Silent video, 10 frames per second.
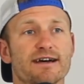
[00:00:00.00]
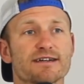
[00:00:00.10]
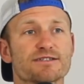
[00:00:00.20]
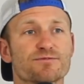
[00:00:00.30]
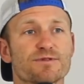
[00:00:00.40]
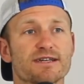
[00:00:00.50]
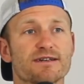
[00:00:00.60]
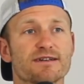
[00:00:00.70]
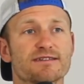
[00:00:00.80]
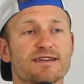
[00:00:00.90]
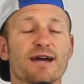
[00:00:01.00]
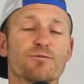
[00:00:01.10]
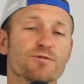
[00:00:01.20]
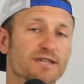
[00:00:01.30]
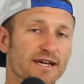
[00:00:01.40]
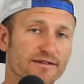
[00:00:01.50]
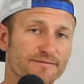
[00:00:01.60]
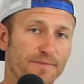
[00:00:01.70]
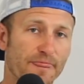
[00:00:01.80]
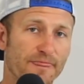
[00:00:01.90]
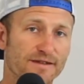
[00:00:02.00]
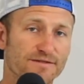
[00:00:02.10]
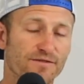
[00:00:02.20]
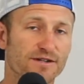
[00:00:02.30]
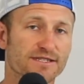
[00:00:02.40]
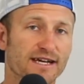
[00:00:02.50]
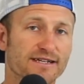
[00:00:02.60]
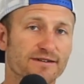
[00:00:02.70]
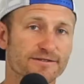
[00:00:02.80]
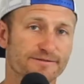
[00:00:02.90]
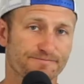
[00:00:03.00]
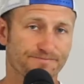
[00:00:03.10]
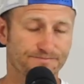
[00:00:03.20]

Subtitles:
So time will tell as far as that goes.